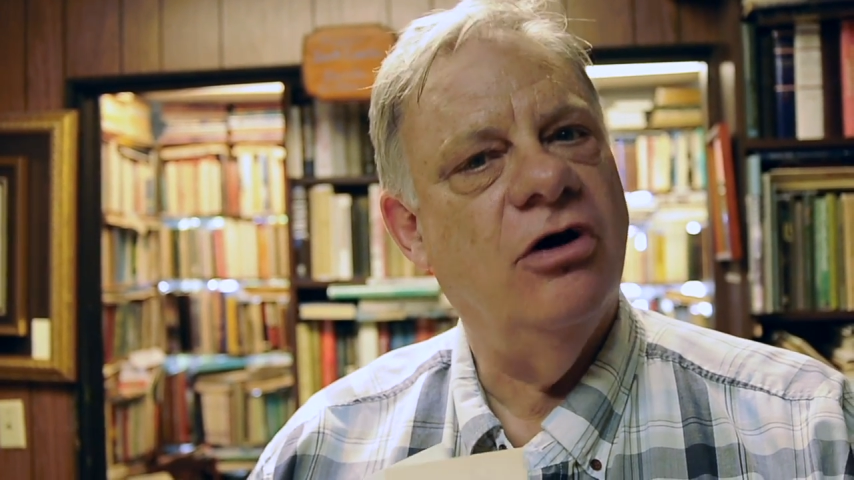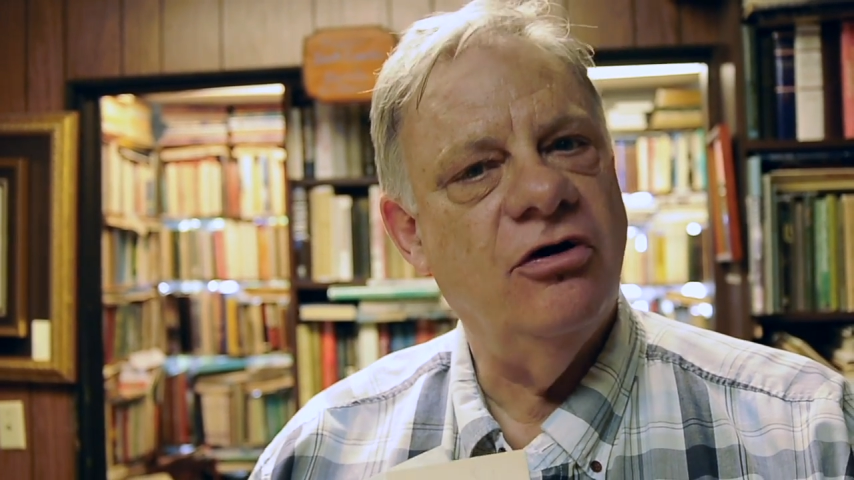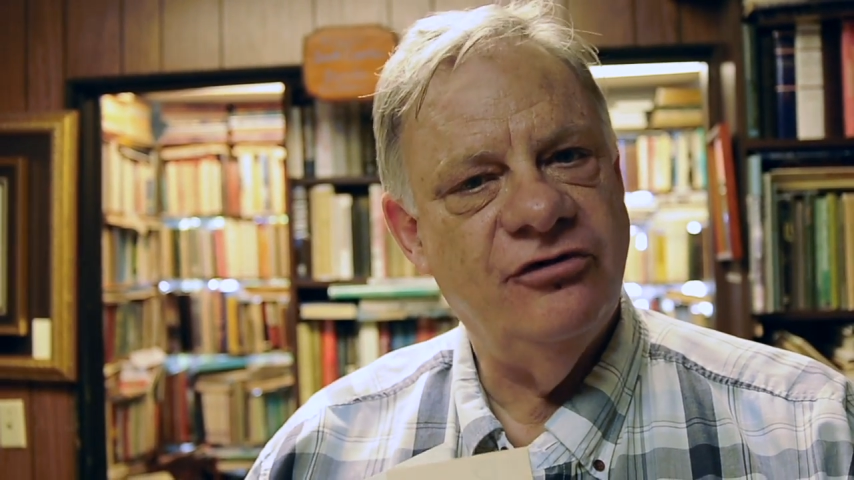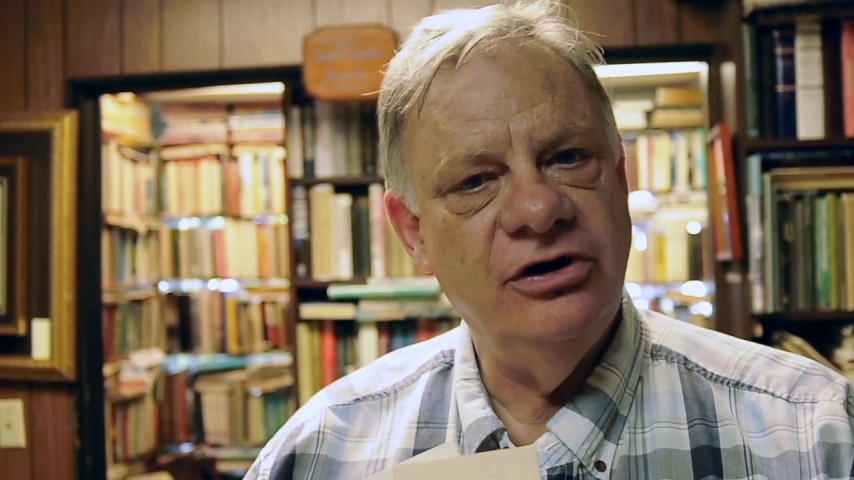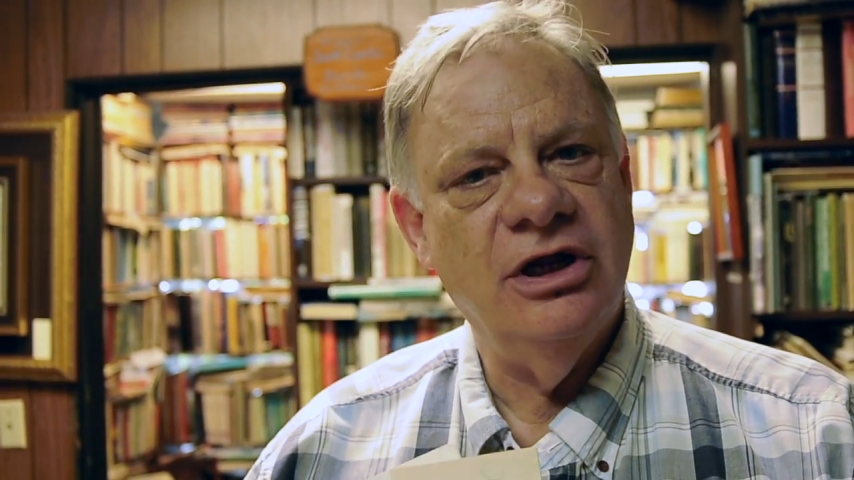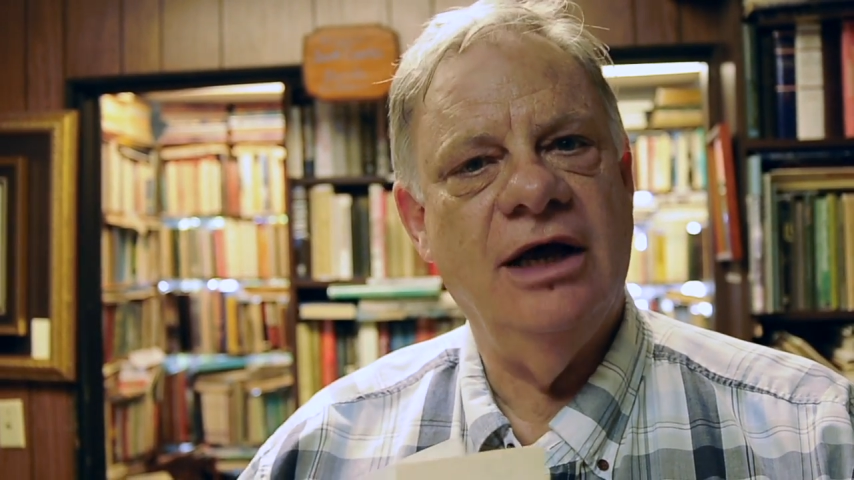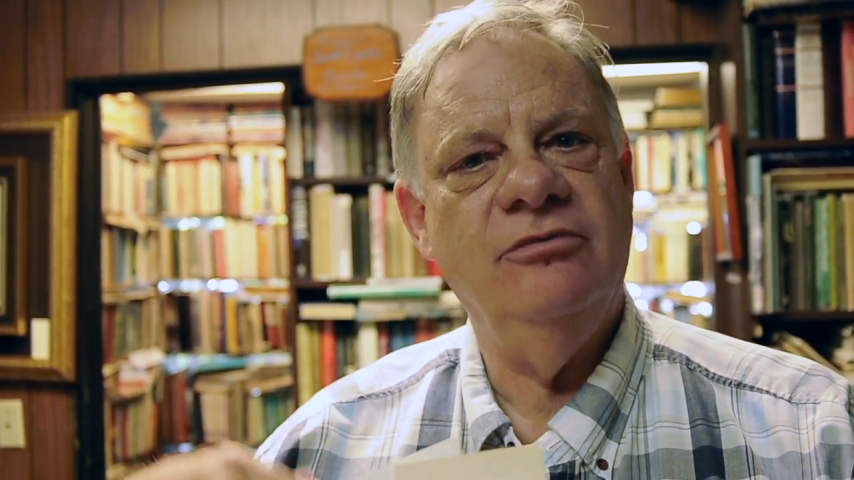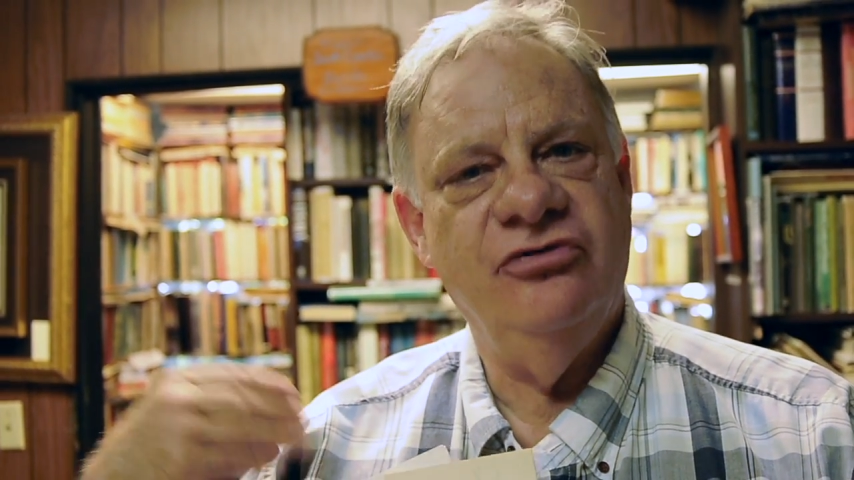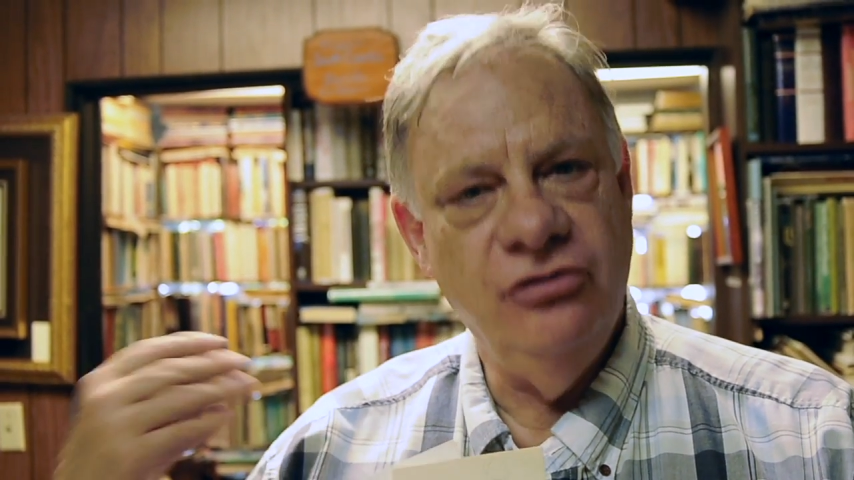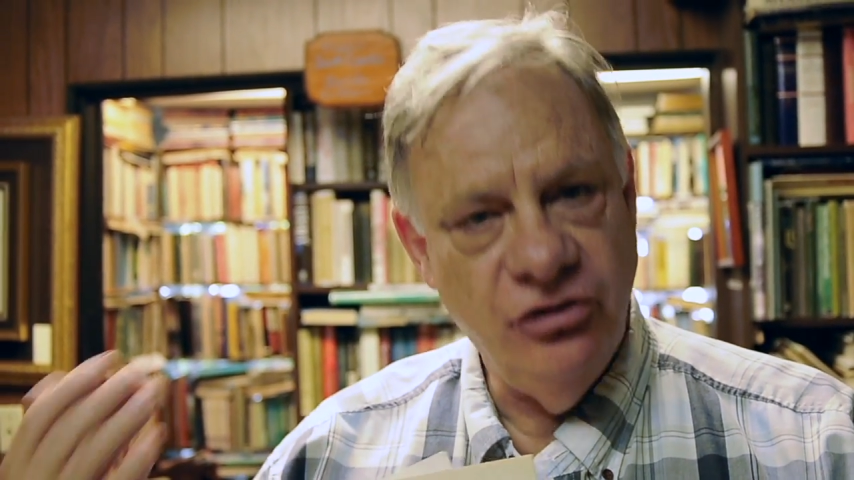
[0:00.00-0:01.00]

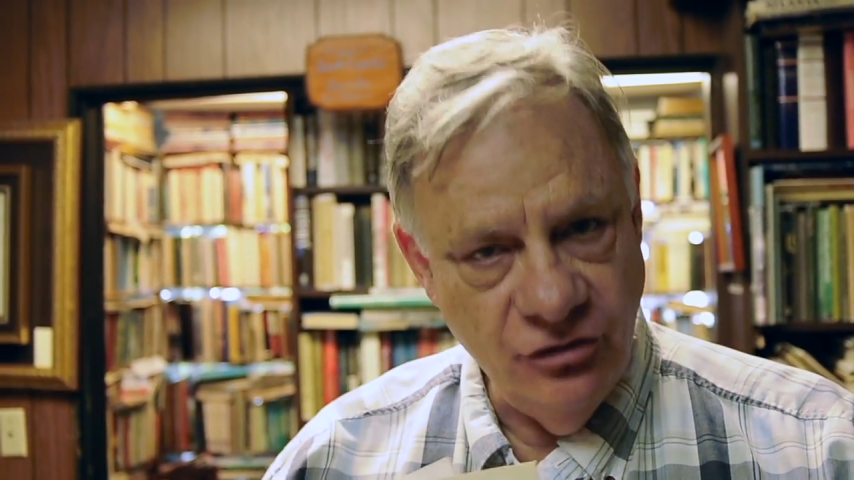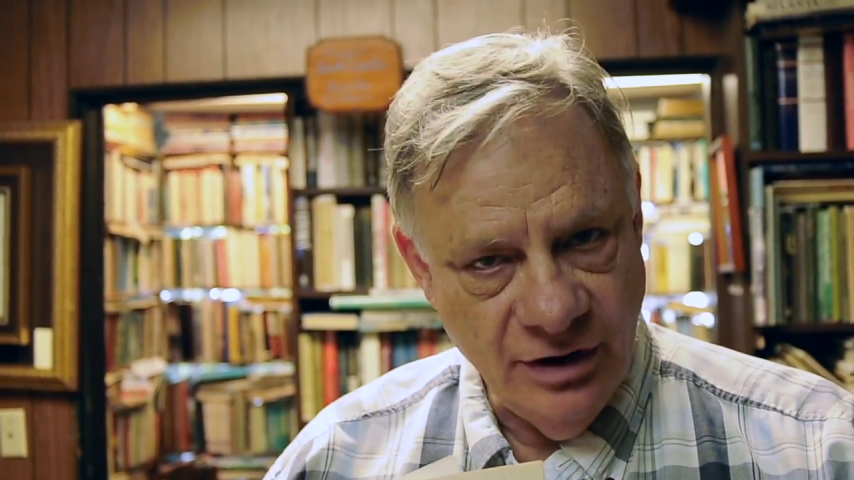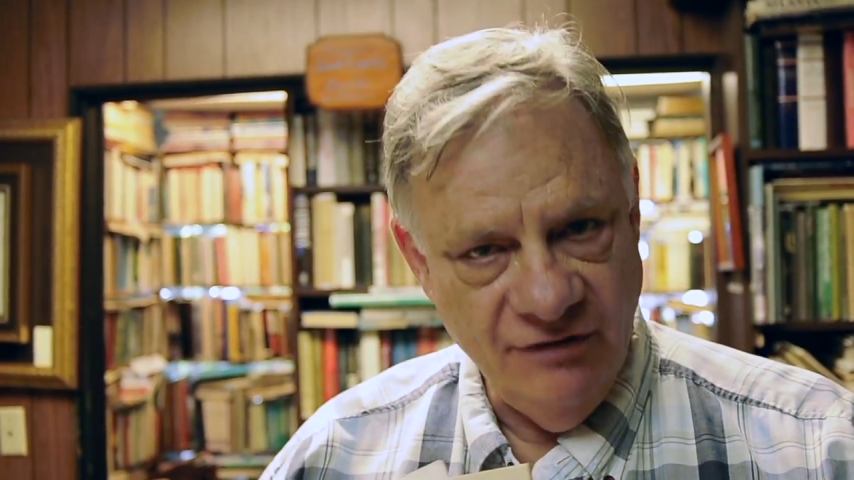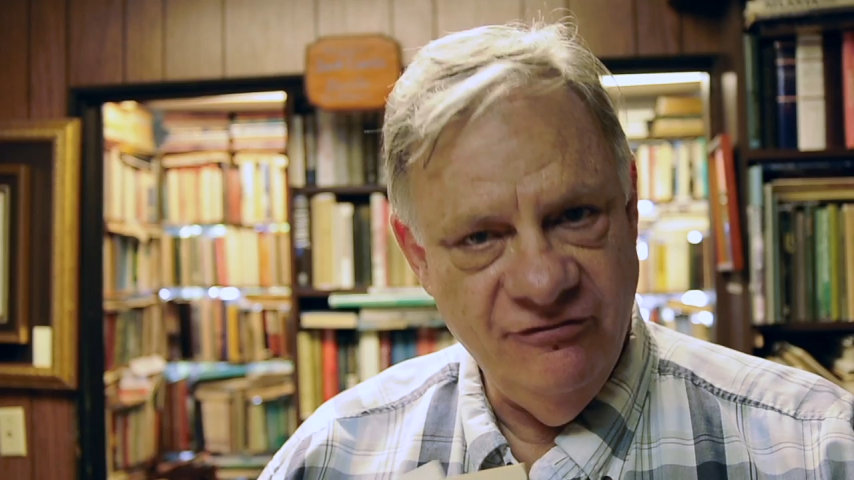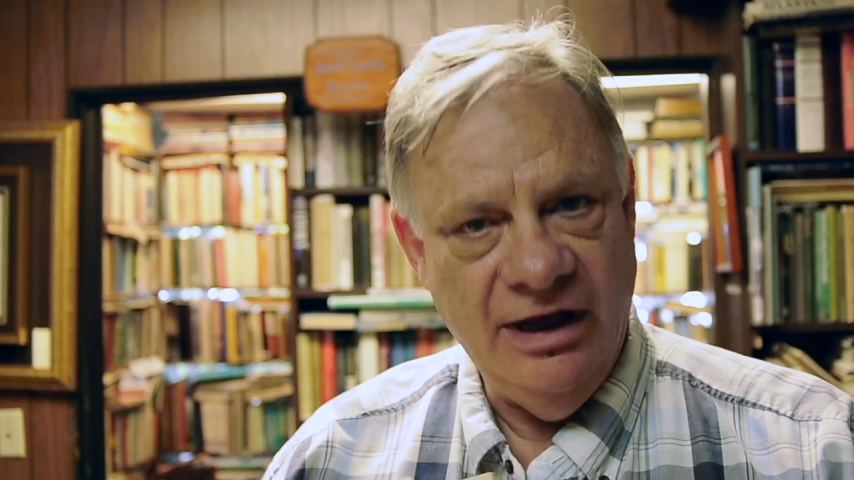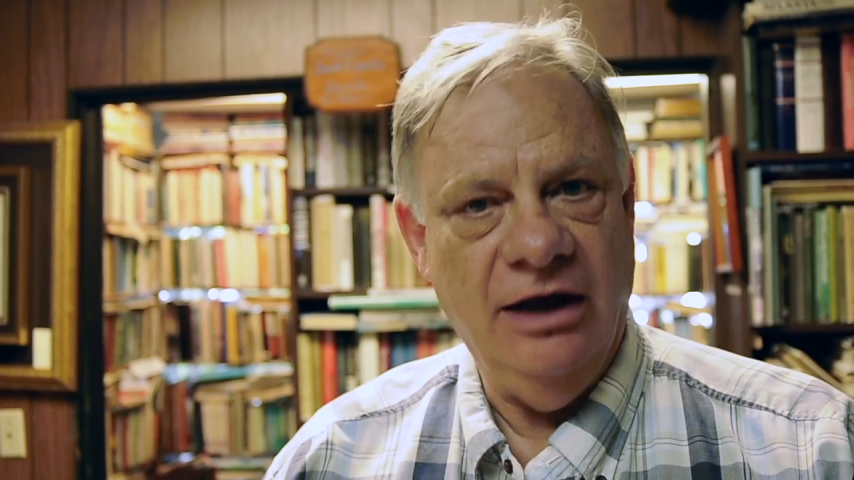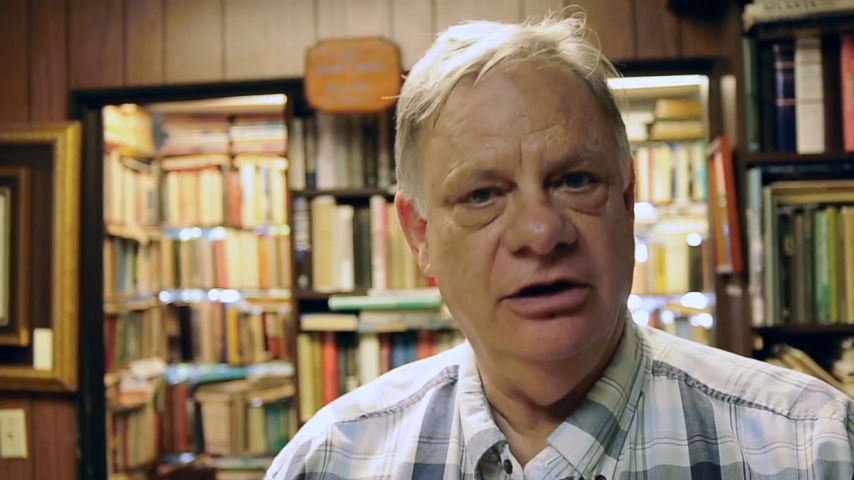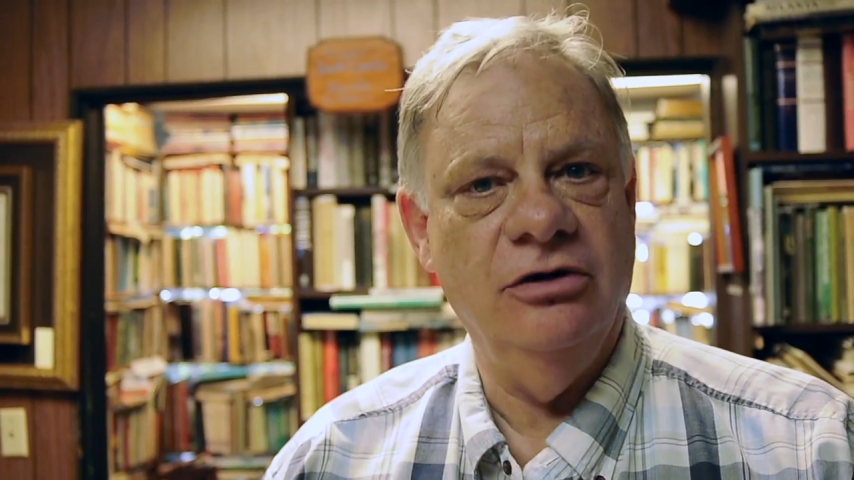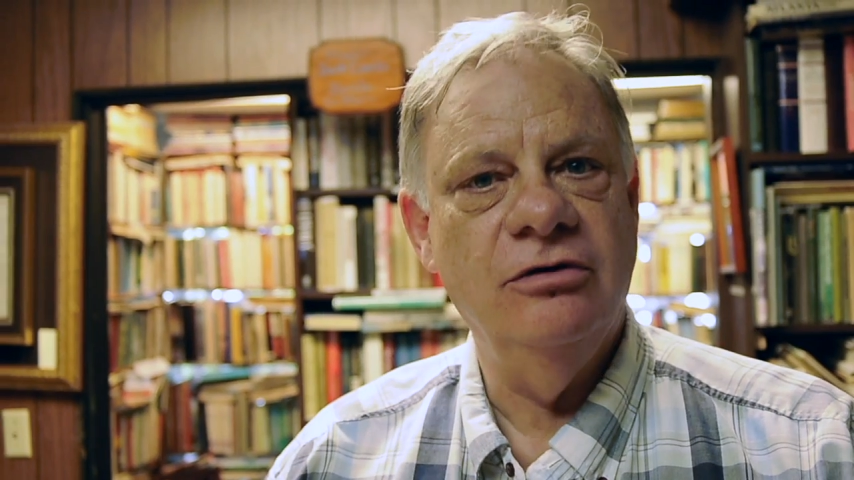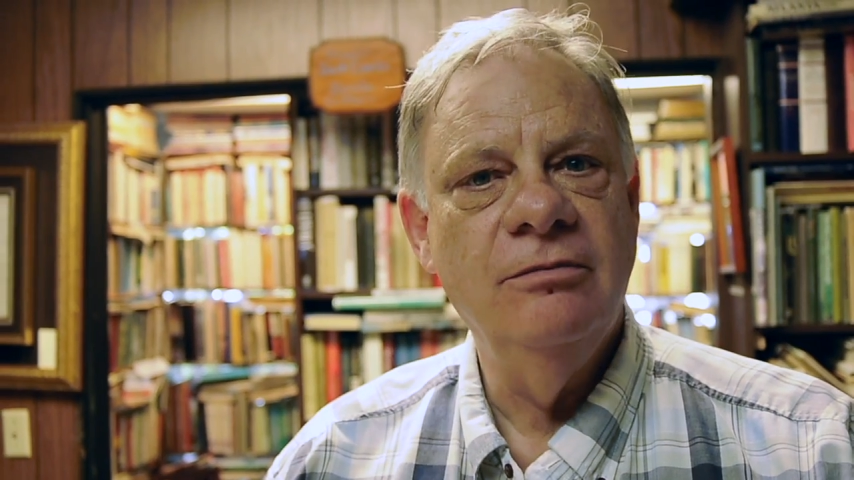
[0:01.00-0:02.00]
oftentimes do have
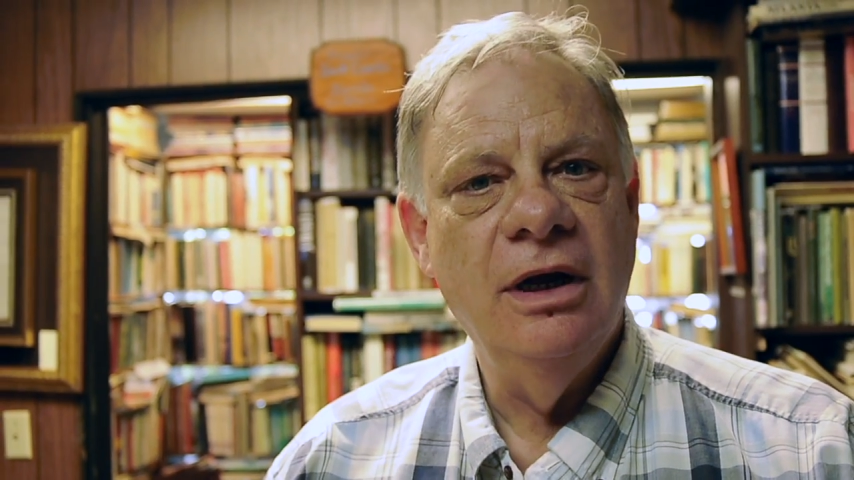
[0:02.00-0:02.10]
value.